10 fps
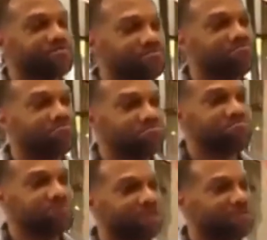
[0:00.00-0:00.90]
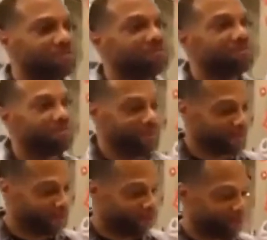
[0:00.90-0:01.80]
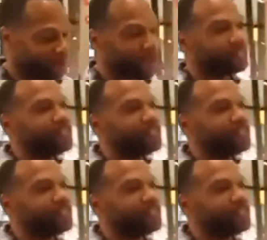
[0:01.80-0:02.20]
You know what I mean? So I'm Jamie Lewis. All right.